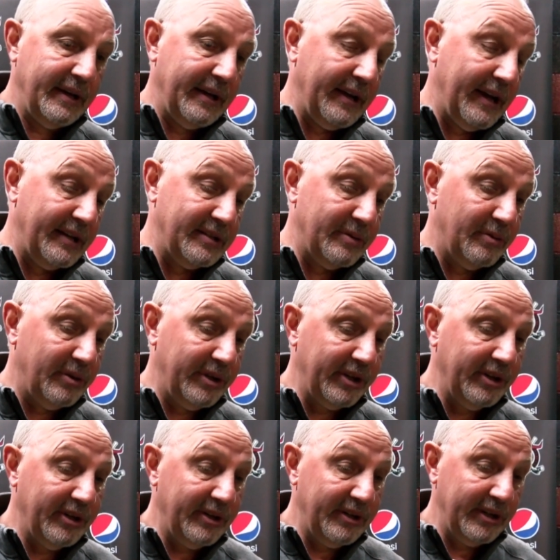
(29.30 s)
he has a really
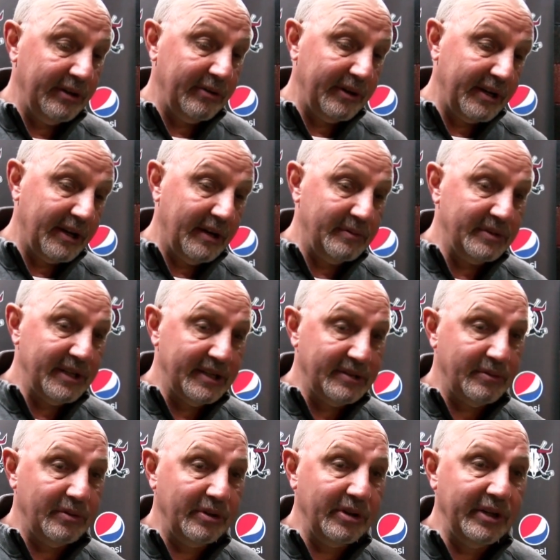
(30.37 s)
good, you know, he has
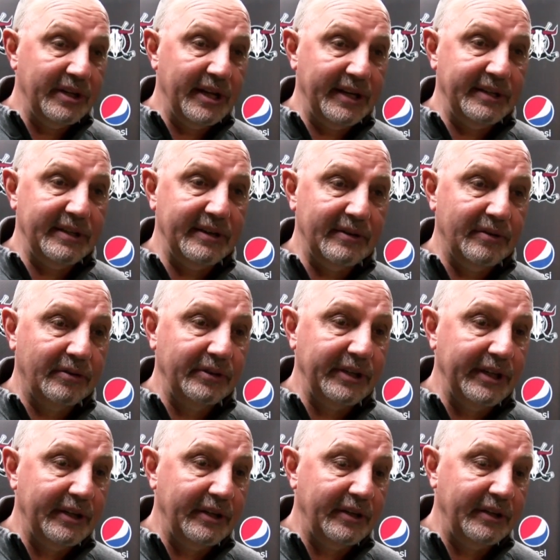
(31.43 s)
a really good 19-year-old
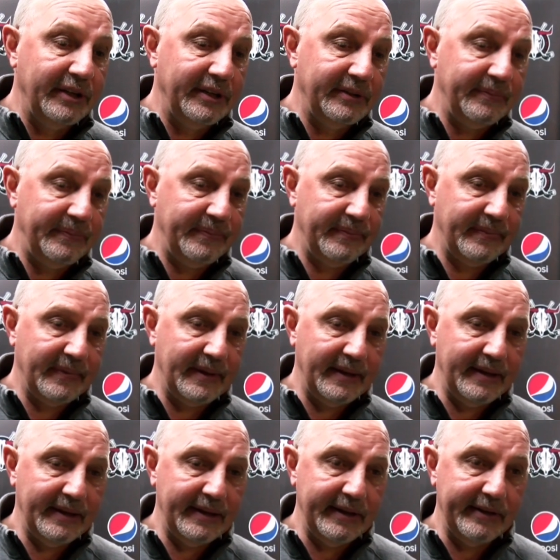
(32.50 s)
year, and then,
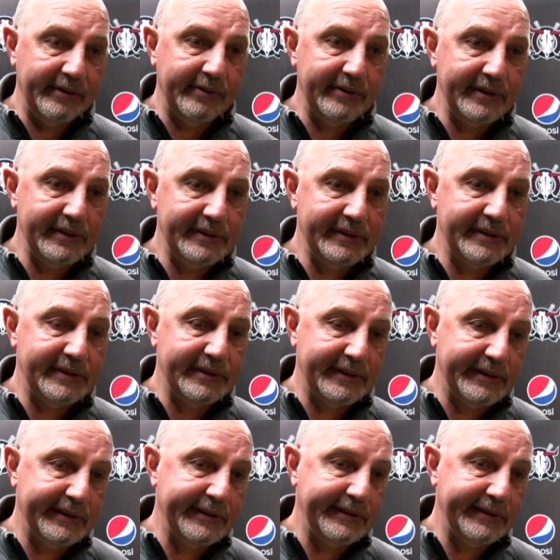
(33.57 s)
you know, he's
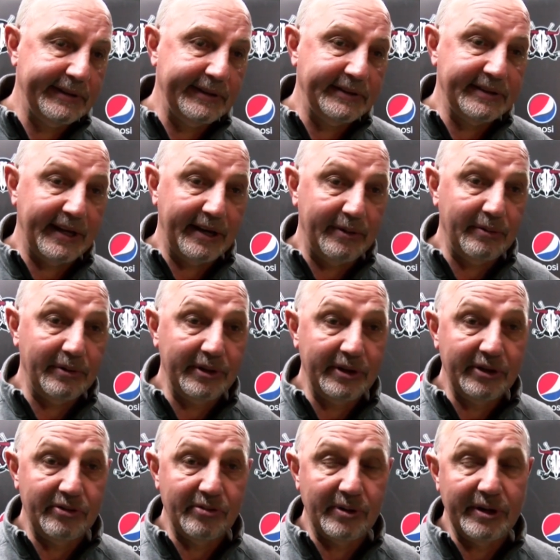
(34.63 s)
had a really
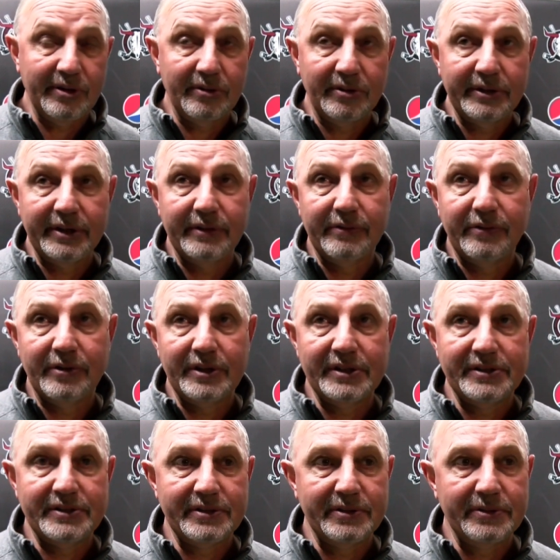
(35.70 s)
good 20-year-old year for
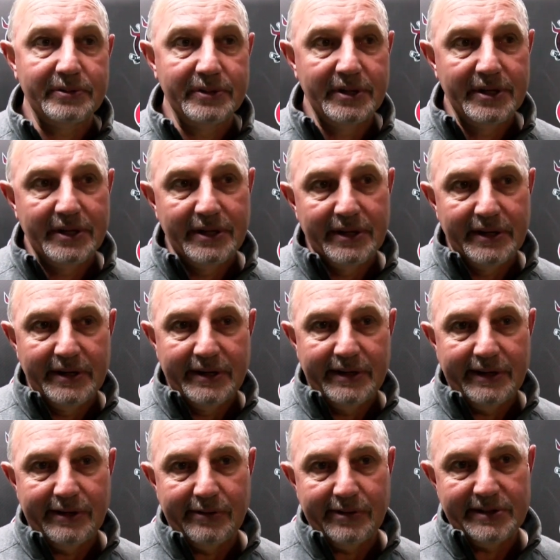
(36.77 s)
us. So,
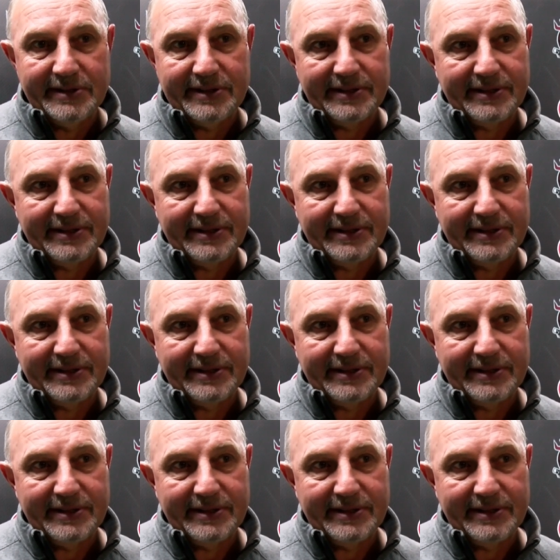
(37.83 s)
you know, it